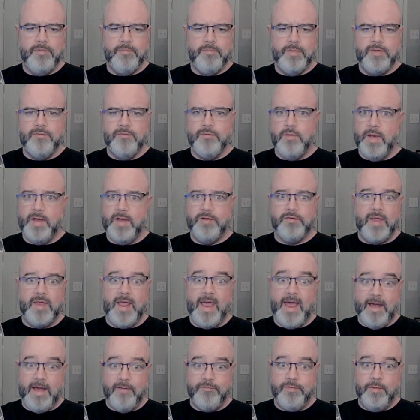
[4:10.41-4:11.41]
I believe you
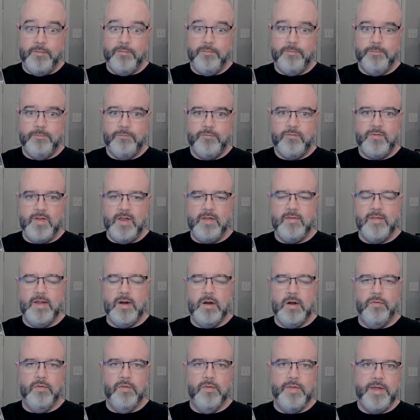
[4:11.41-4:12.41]
actually have to state
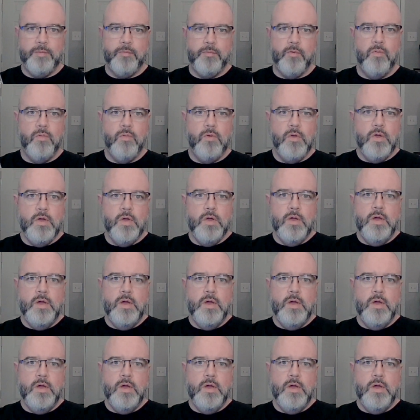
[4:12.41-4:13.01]
that on the label.